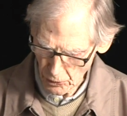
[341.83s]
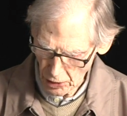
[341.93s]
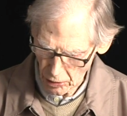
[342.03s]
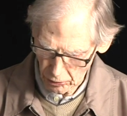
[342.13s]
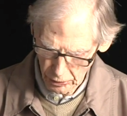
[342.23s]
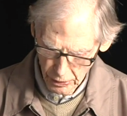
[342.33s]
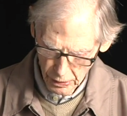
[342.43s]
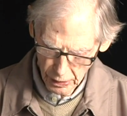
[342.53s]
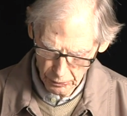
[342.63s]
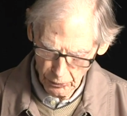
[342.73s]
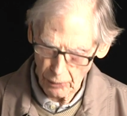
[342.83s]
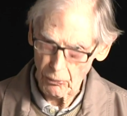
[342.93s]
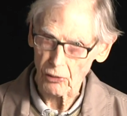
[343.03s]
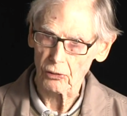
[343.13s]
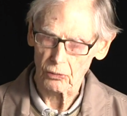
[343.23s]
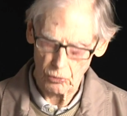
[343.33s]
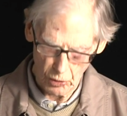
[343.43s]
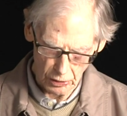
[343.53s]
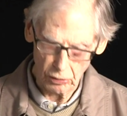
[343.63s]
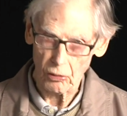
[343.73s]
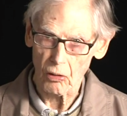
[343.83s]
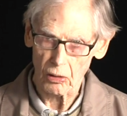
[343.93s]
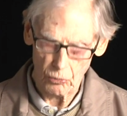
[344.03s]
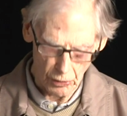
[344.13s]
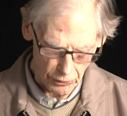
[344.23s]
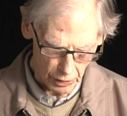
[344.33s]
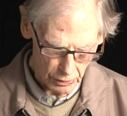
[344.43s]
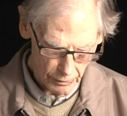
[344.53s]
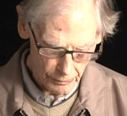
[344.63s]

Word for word: Bell, and my mother went along with it.